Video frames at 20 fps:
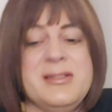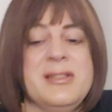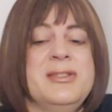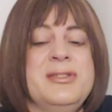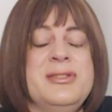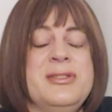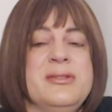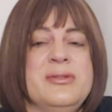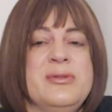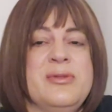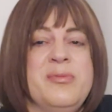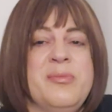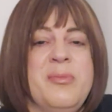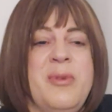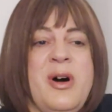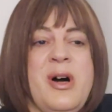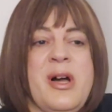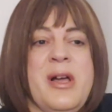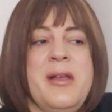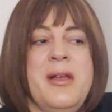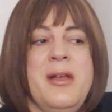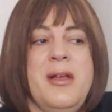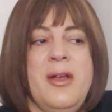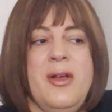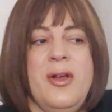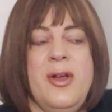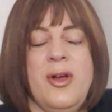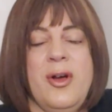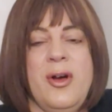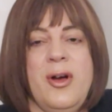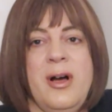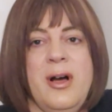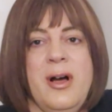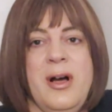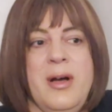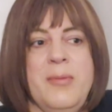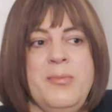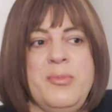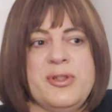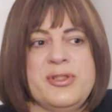issues with my
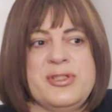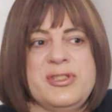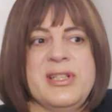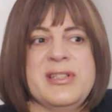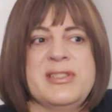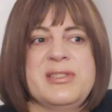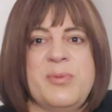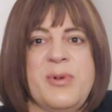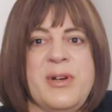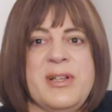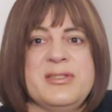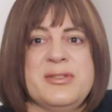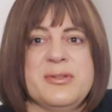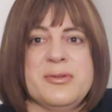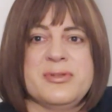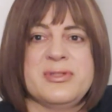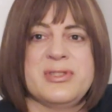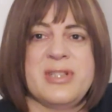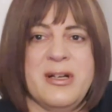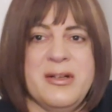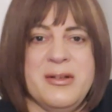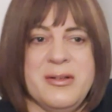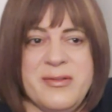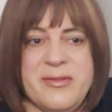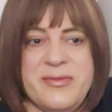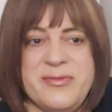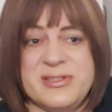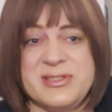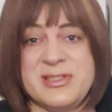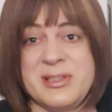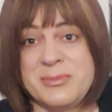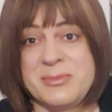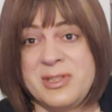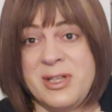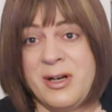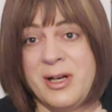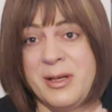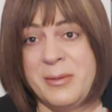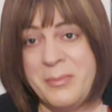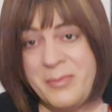Prodigy Express also for some
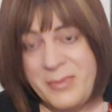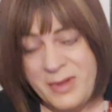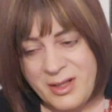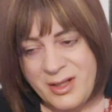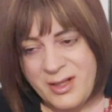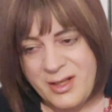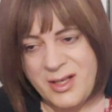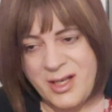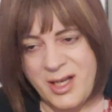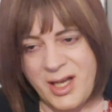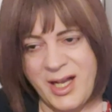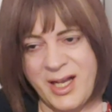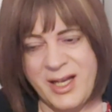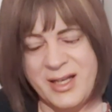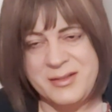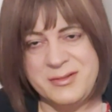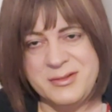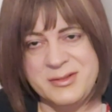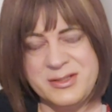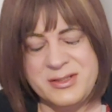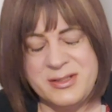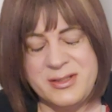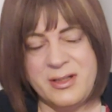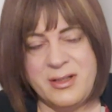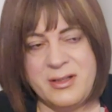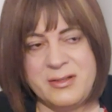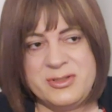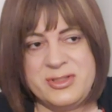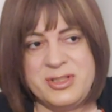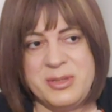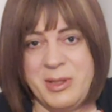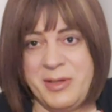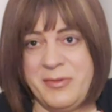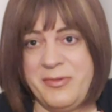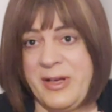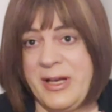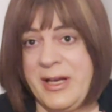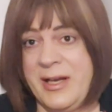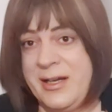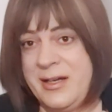time. And to be
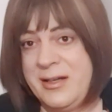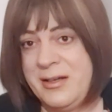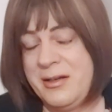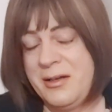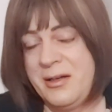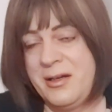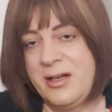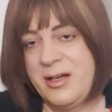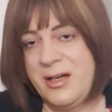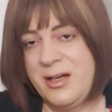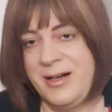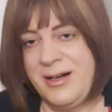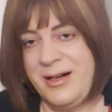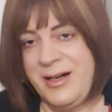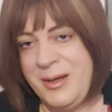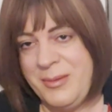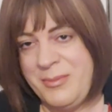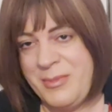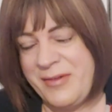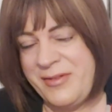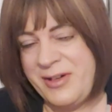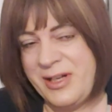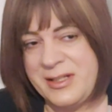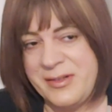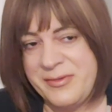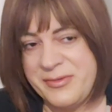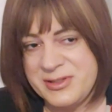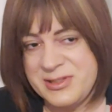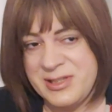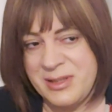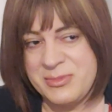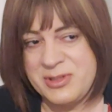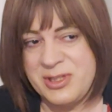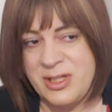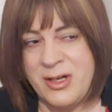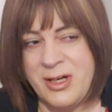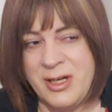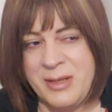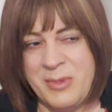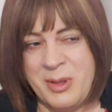fair, I've had it for some
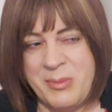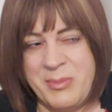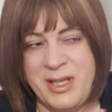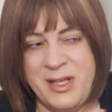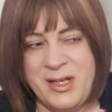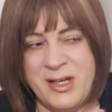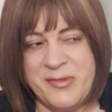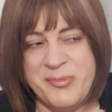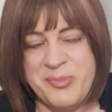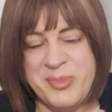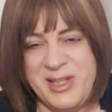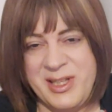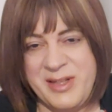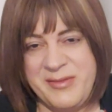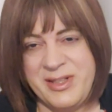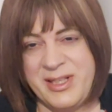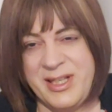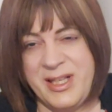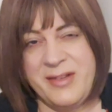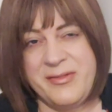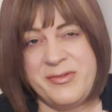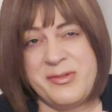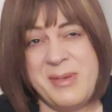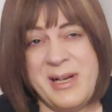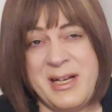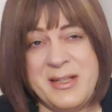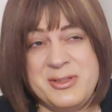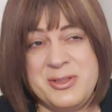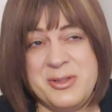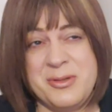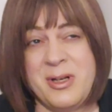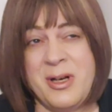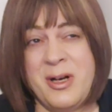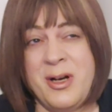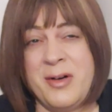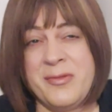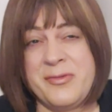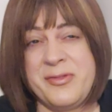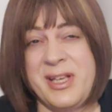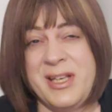time. I mean, I've been living here for about
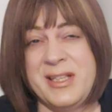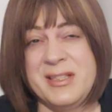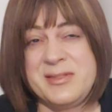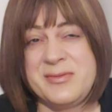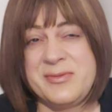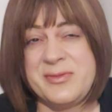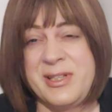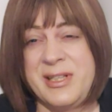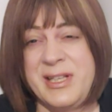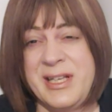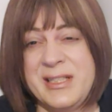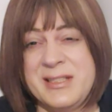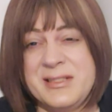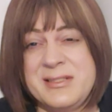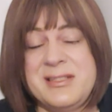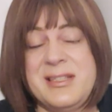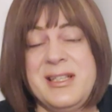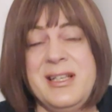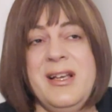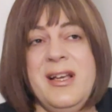2.5 years, 3 years.